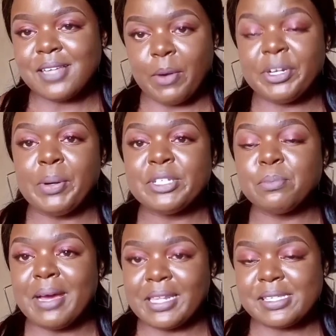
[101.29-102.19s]
I went to
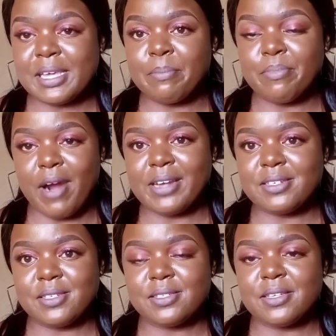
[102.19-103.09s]
buy the same
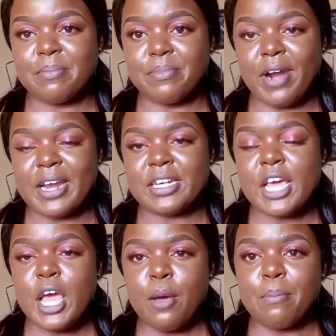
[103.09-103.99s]
brand,
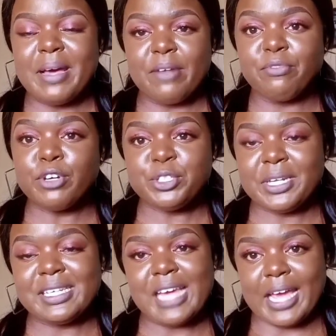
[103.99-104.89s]
but
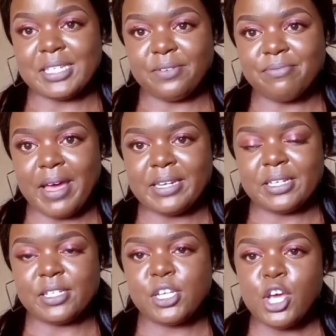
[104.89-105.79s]
unfortunately I didn't find
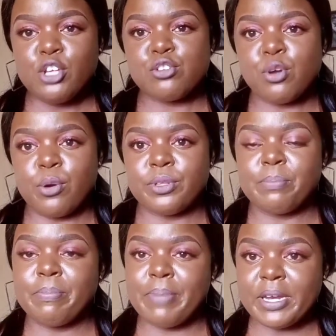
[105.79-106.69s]
it. So the
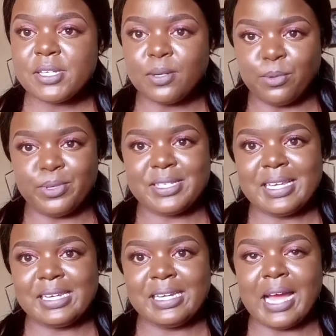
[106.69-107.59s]
person who was
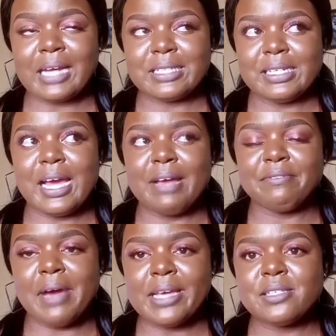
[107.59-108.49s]
selling actually
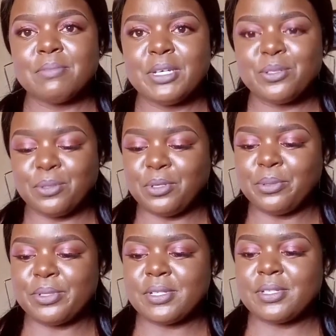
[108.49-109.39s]
advised me to
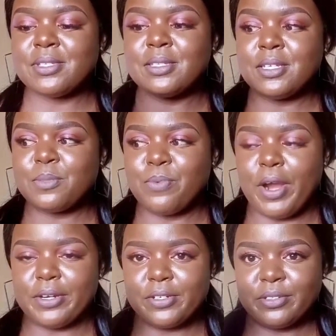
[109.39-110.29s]
use this
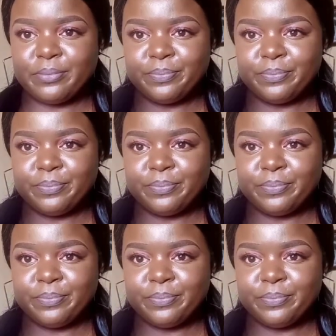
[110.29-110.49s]
brand.